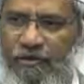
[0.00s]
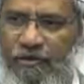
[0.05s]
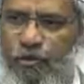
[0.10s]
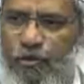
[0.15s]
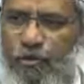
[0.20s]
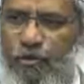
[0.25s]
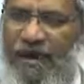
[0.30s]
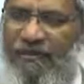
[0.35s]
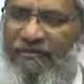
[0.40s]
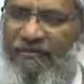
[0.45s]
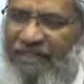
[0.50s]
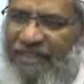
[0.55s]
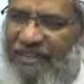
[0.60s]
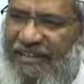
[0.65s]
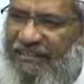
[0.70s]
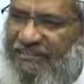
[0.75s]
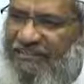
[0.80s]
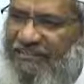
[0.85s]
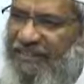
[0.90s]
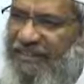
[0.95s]
you bear
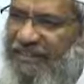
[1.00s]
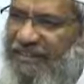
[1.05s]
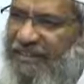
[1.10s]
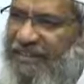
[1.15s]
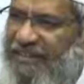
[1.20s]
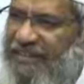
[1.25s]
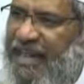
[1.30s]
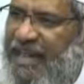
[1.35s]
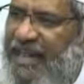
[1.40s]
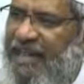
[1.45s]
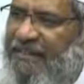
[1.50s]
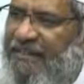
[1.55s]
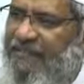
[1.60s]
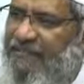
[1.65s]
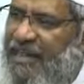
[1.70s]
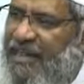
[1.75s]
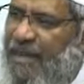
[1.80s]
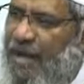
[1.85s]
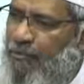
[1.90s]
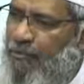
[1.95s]
witness that
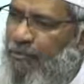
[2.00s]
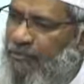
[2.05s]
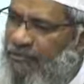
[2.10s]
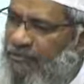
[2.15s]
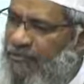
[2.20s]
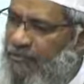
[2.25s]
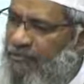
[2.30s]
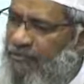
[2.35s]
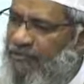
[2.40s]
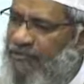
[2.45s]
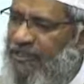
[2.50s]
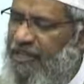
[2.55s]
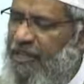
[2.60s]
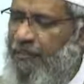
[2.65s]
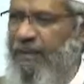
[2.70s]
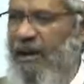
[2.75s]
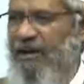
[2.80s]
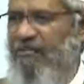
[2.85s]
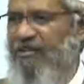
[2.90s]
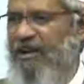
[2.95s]
we are Muslims
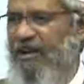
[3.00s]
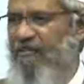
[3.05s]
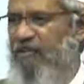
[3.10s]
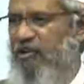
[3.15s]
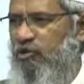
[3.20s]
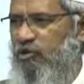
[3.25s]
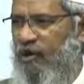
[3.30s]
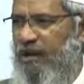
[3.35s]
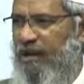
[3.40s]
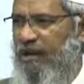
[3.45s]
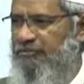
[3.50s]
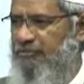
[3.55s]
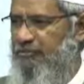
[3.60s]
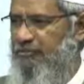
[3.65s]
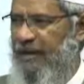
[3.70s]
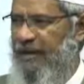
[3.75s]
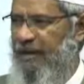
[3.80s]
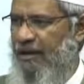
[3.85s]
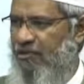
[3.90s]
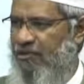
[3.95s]
bowing our will to Allah
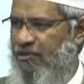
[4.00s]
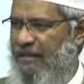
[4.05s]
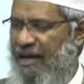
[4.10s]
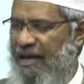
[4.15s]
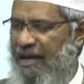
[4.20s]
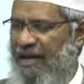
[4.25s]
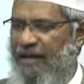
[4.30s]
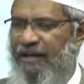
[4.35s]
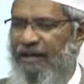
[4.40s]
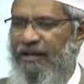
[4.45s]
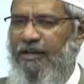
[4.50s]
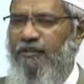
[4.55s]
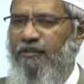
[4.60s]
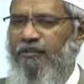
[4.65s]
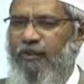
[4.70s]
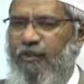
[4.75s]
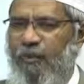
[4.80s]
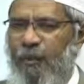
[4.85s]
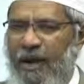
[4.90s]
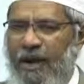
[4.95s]
subhanahu wa ta'ala.
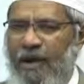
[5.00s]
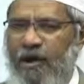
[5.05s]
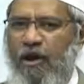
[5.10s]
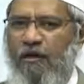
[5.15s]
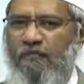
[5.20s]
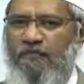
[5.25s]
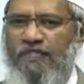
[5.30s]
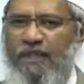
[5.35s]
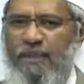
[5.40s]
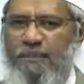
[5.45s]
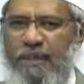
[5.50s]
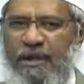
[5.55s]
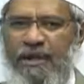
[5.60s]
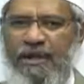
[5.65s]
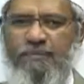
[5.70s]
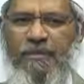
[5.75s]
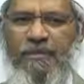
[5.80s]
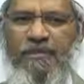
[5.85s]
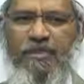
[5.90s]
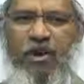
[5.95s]
So one of the
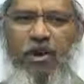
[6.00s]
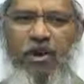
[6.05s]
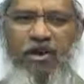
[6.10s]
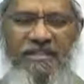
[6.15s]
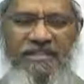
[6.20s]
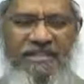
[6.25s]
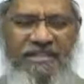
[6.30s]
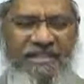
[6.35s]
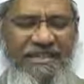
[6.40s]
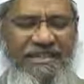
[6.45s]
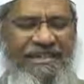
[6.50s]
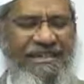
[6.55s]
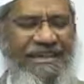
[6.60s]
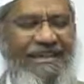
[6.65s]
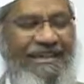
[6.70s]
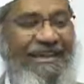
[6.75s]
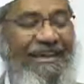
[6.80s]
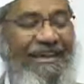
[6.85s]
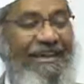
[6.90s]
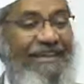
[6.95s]
best methodology
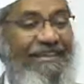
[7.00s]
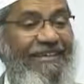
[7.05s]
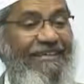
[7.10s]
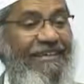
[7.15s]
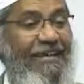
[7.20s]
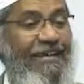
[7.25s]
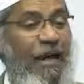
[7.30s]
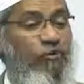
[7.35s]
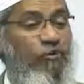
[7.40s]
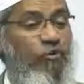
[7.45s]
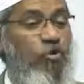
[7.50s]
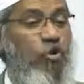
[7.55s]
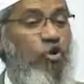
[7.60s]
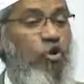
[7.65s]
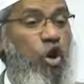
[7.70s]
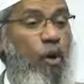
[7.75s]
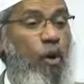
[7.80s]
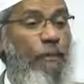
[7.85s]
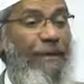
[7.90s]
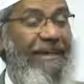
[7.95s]
is come to
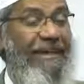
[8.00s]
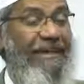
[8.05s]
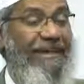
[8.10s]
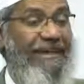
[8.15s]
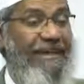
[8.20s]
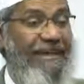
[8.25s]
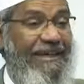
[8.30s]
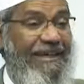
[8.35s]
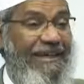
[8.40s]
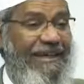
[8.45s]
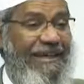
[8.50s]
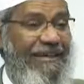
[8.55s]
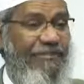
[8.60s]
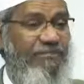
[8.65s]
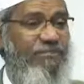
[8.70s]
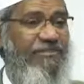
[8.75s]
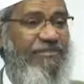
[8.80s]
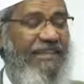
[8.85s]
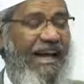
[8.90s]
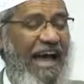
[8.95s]
common
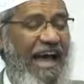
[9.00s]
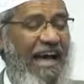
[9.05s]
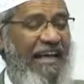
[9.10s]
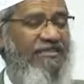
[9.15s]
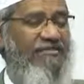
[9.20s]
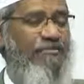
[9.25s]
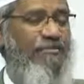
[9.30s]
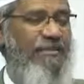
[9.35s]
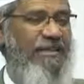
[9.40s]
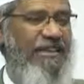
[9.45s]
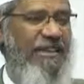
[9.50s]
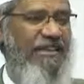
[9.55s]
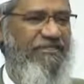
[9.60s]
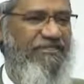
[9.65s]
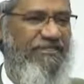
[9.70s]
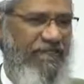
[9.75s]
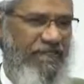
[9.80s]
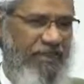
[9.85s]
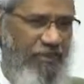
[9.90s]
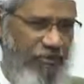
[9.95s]
terms as between
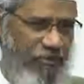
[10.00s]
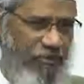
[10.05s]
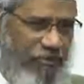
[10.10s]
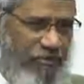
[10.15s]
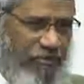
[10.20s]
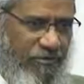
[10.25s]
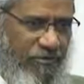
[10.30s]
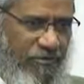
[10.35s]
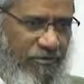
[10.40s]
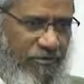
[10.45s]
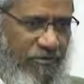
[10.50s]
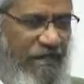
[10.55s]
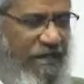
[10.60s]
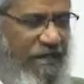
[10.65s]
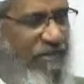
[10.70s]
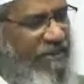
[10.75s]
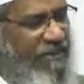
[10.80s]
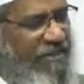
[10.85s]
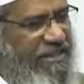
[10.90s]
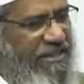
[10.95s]
us and you.
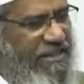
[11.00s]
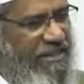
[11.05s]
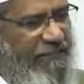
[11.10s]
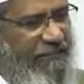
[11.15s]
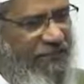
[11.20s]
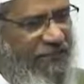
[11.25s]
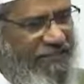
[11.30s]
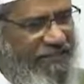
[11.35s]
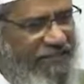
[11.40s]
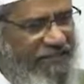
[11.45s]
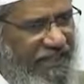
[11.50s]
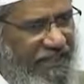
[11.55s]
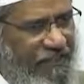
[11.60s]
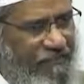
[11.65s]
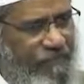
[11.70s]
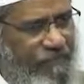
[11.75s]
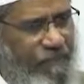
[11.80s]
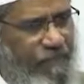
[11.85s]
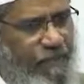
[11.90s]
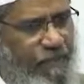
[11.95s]
Which is the first
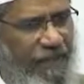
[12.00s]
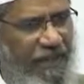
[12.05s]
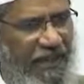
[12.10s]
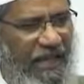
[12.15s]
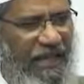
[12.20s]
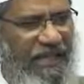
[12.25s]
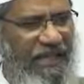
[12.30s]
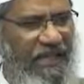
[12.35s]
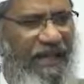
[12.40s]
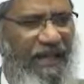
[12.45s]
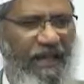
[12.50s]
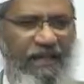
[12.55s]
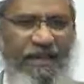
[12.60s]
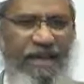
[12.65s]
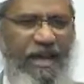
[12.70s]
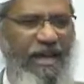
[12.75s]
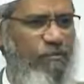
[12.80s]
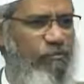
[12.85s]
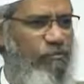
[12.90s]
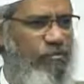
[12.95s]
term? Allah
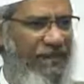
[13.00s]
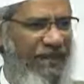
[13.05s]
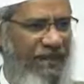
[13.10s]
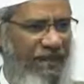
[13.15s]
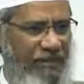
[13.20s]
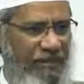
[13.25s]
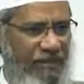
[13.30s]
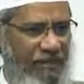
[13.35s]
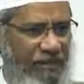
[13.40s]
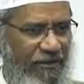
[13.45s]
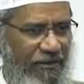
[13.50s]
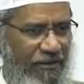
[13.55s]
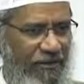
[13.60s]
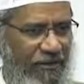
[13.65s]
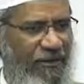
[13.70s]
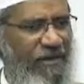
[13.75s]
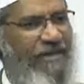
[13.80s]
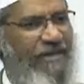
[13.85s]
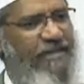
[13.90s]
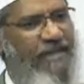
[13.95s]
na'budu
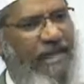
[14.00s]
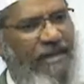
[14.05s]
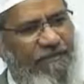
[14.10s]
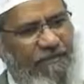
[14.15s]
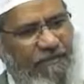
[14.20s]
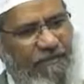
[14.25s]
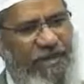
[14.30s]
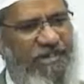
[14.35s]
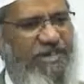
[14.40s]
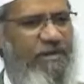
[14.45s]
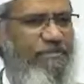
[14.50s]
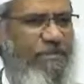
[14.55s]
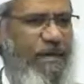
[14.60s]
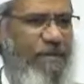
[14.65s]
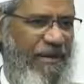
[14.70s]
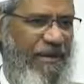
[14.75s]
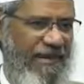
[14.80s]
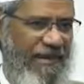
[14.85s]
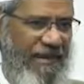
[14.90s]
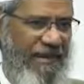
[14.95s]
illallah, that we worship
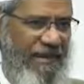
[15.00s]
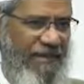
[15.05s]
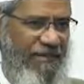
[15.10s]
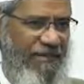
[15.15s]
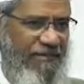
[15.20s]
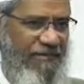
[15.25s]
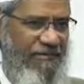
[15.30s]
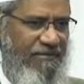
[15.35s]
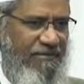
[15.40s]
none but Allah.